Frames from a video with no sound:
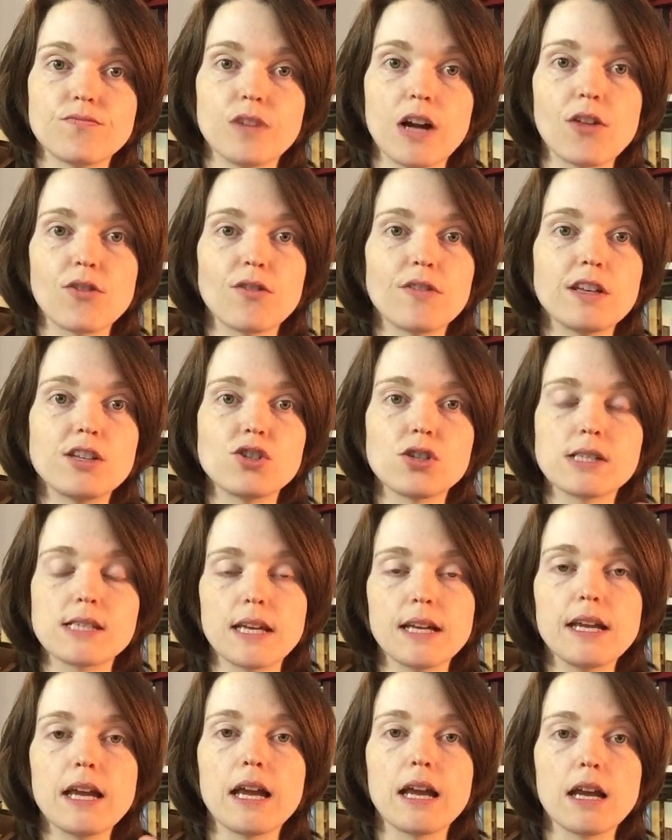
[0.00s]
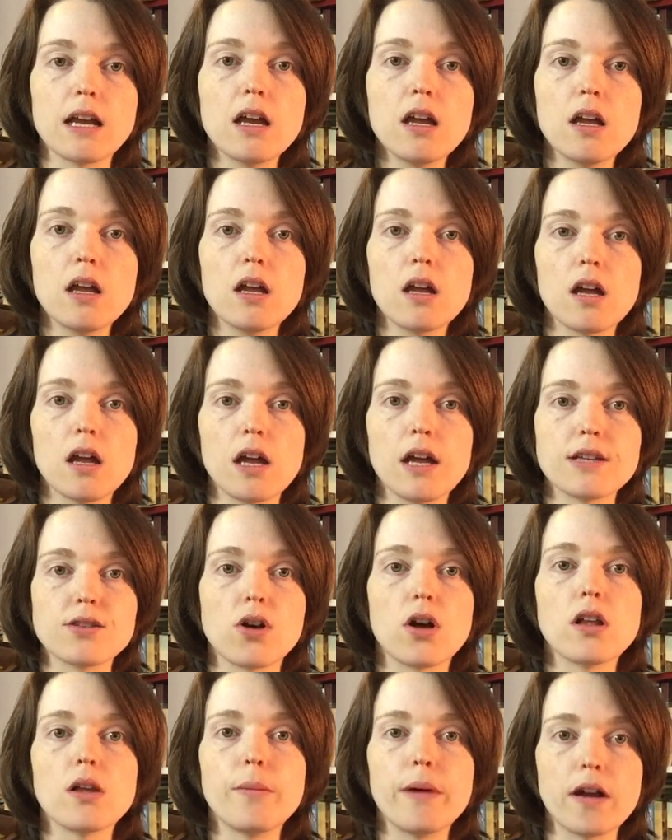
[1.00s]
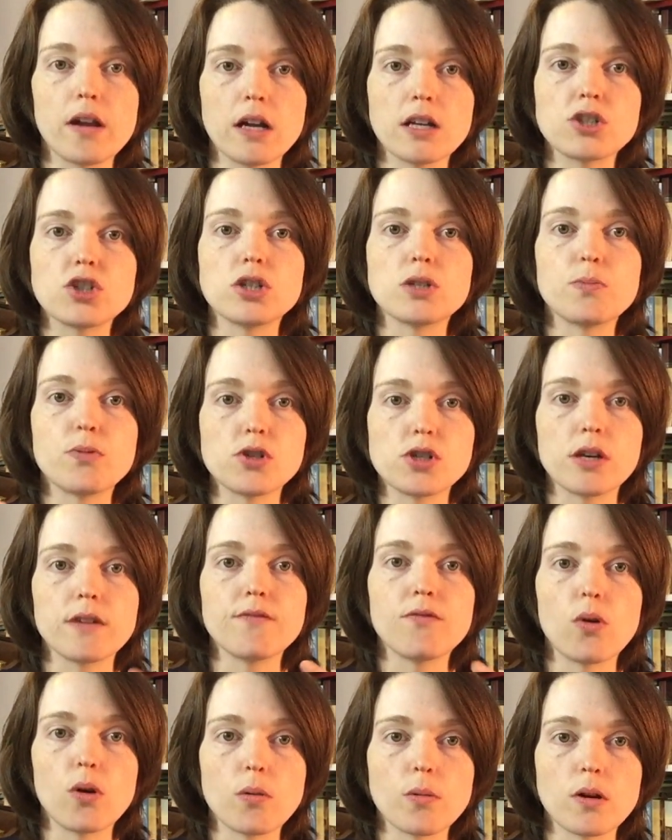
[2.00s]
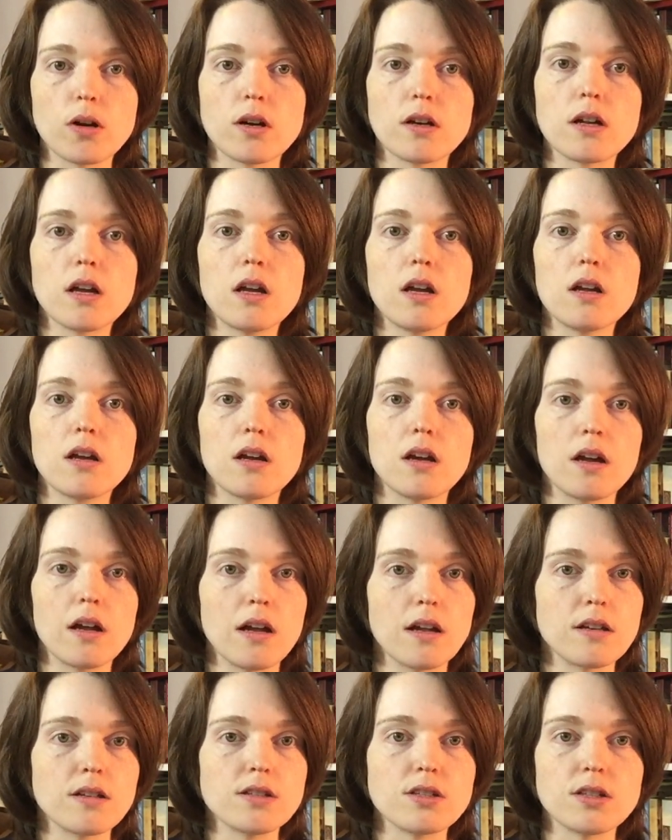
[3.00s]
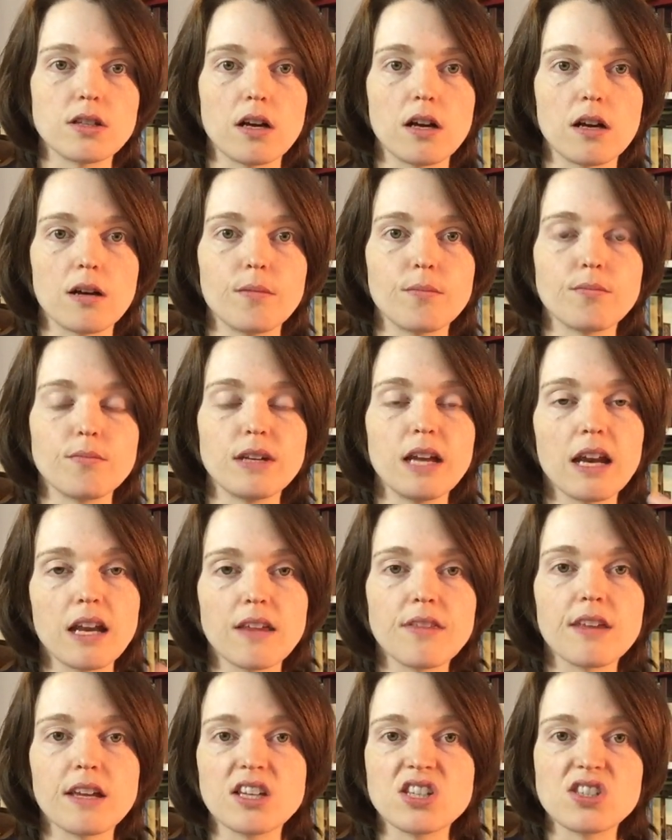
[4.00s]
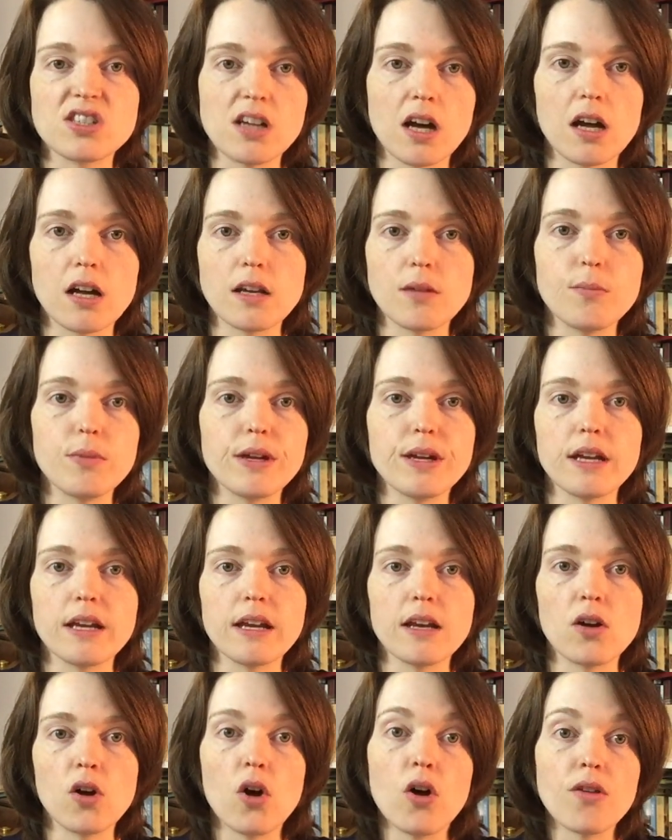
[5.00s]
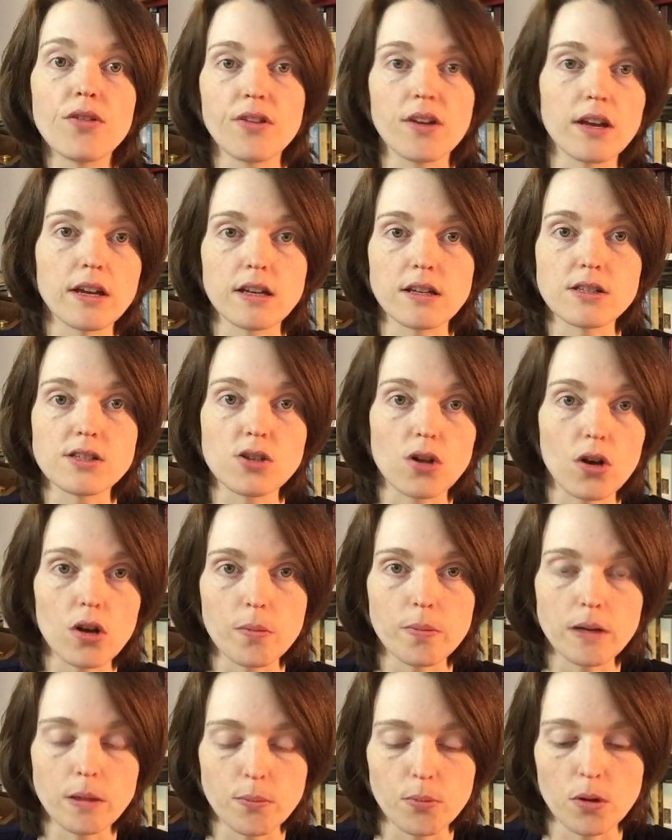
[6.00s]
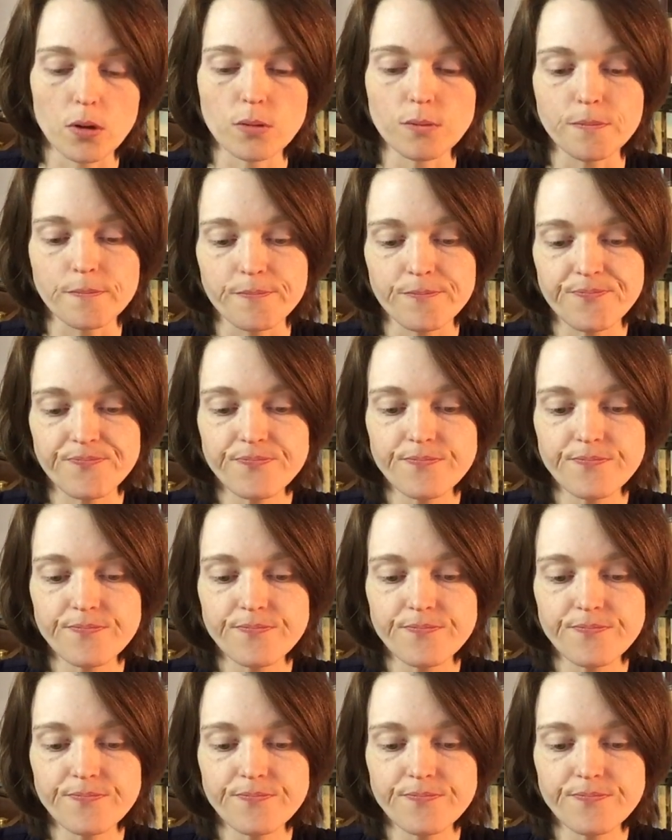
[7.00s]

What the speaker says: rather than just thinking it's all about us just pushing forward and getting things done and being all things to all people.